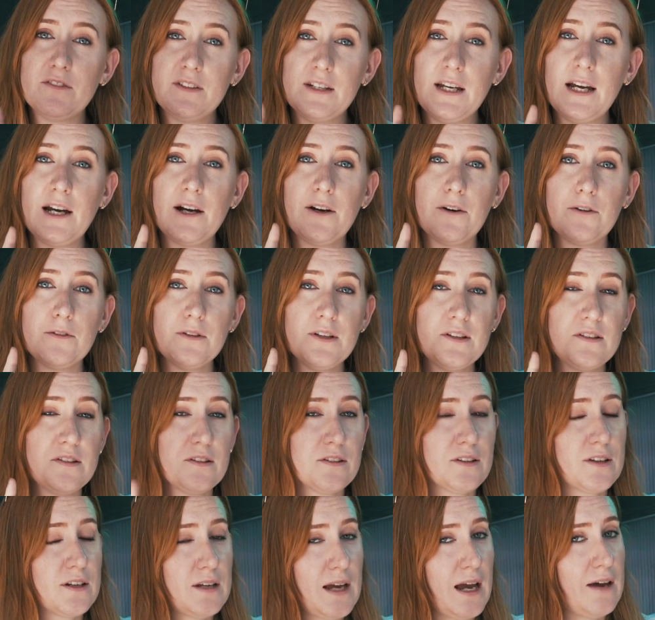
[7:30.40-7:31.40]
Now this is
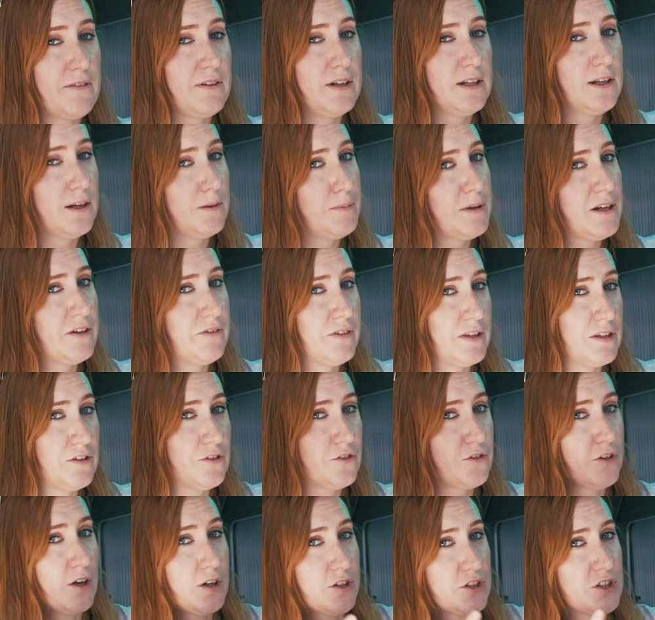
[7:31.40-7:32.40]
going to have a little bit of
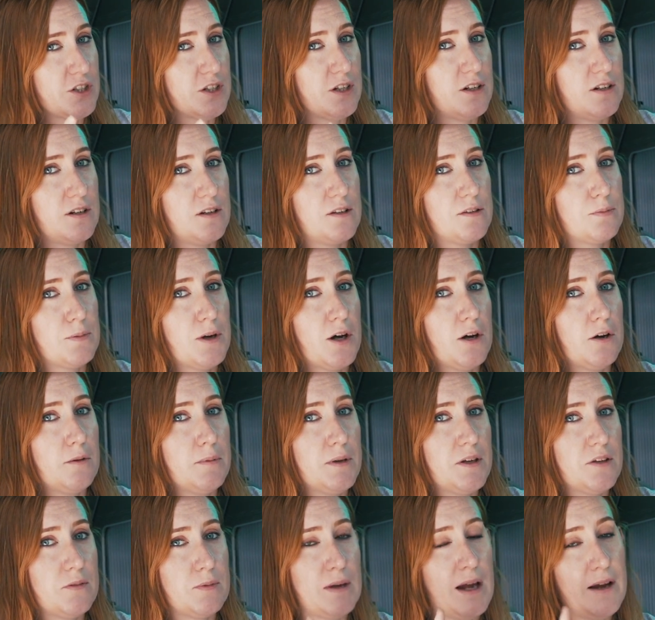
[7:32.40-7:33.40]
instruction in it as well,
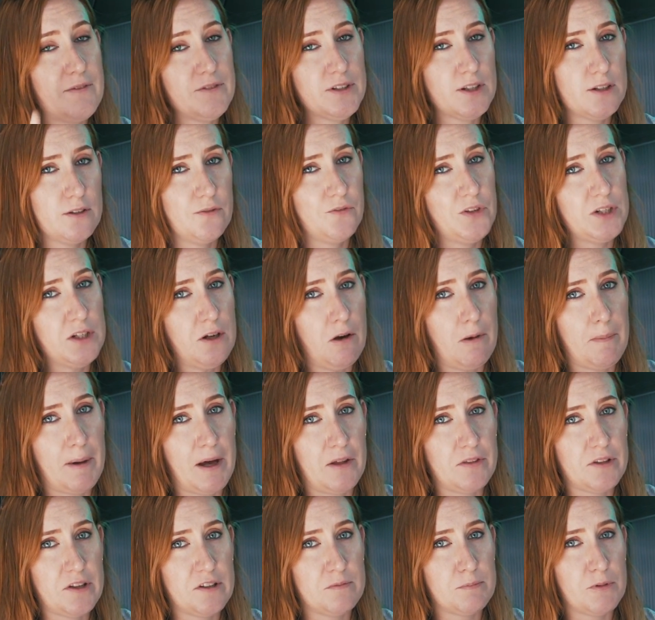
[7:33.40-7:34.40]
because we haven't done a video
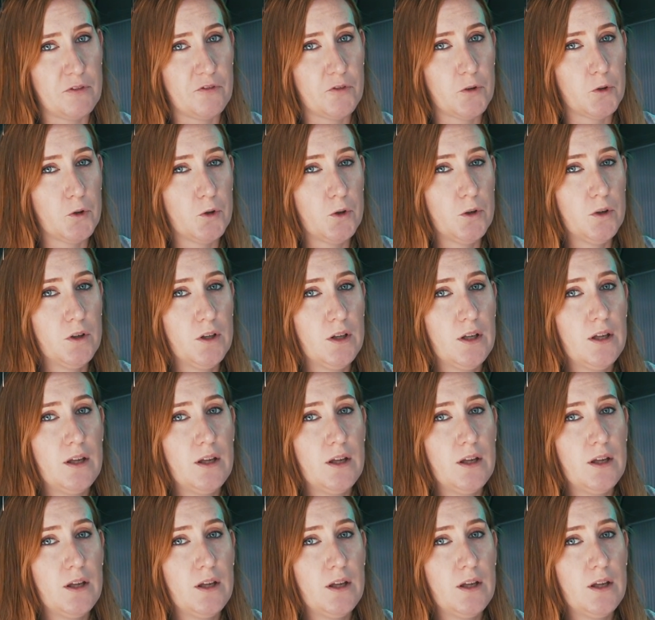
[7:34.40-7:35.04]
about this before.